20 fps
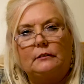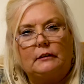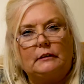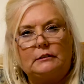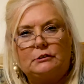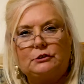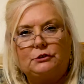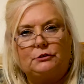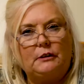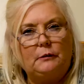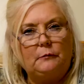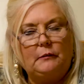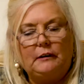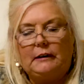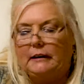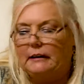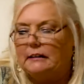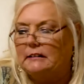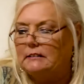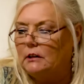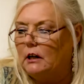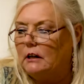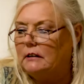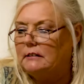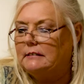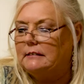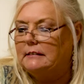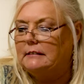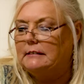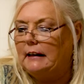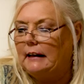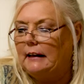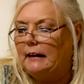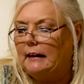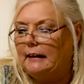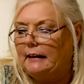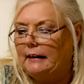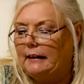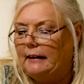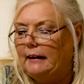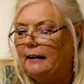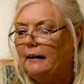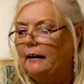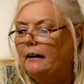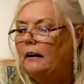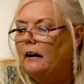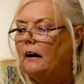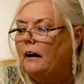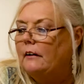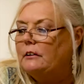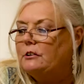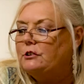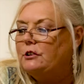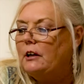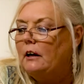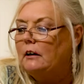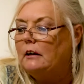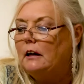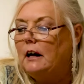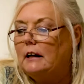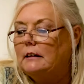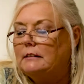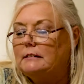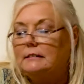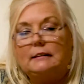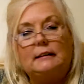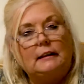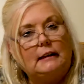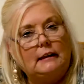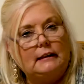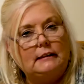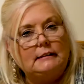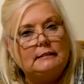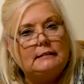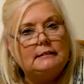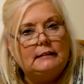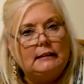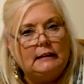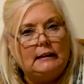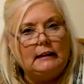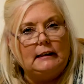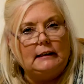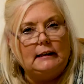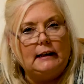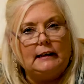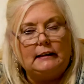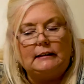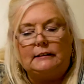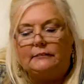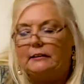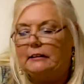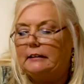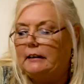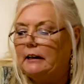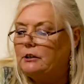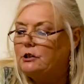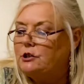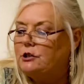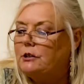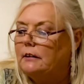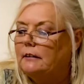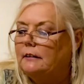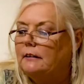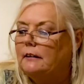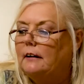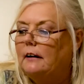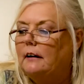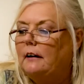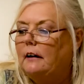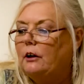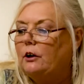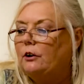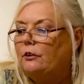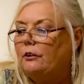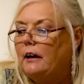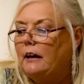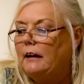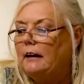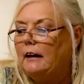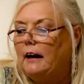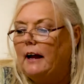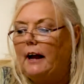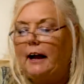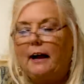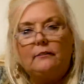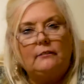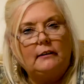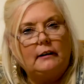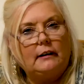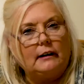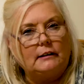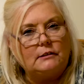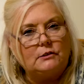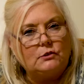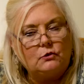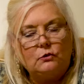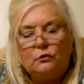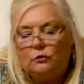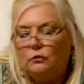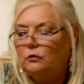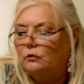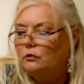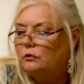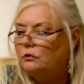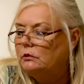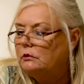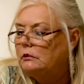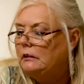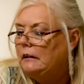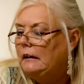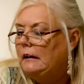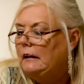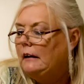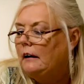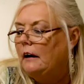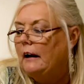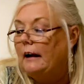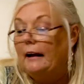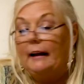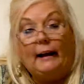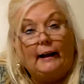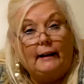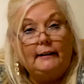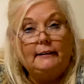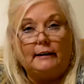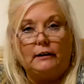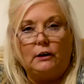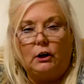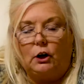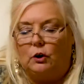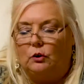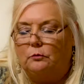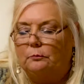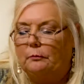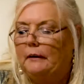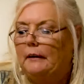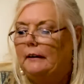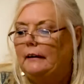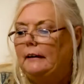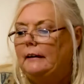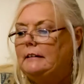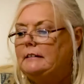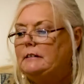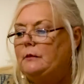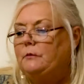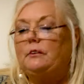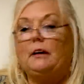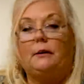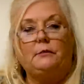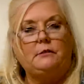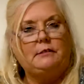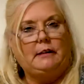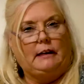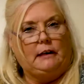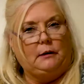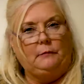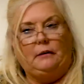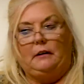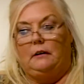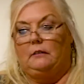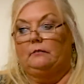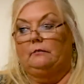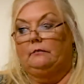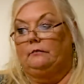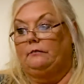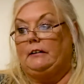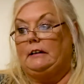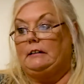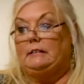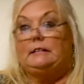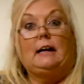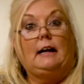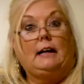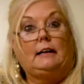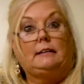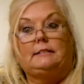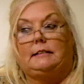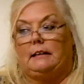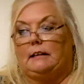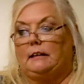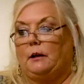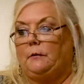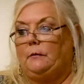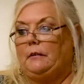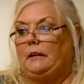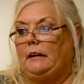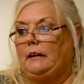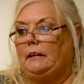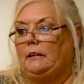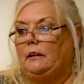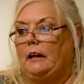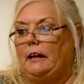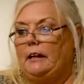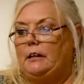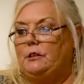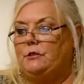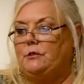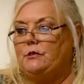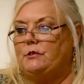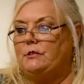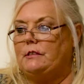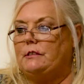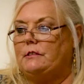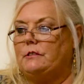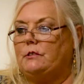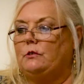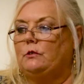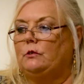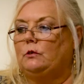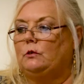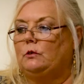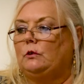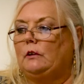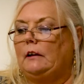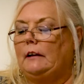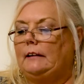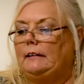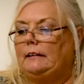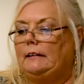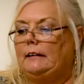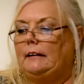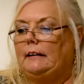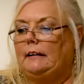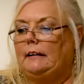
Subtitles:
extremely exhausted daily. The child constantly is seeking negative attention, creating havoc at school and at home. Sometimes they can be fantastic. They can be like little angels at school and